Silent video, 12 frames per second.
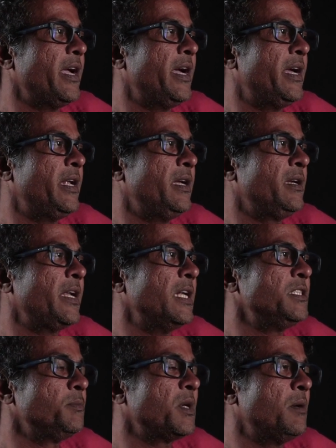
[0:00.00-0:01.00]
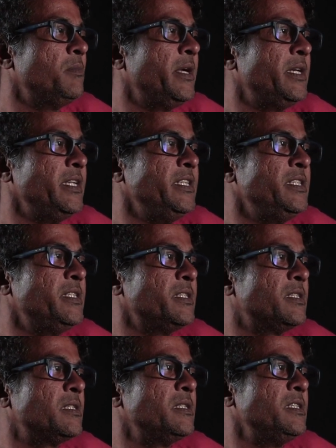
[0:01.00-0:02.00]
and calcium carbonate is
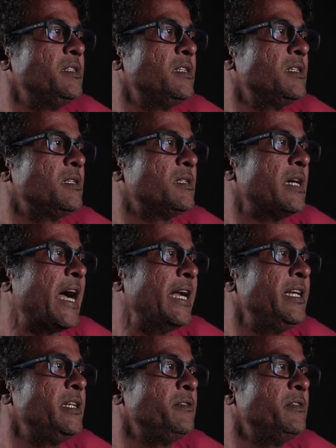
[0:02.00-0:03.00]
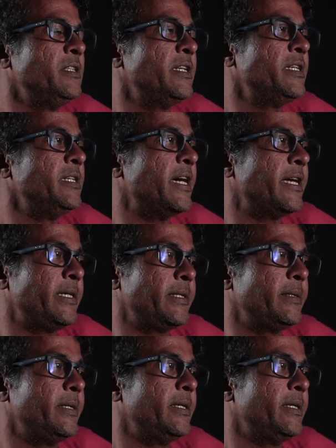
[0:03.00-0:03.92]
a additive in their diet.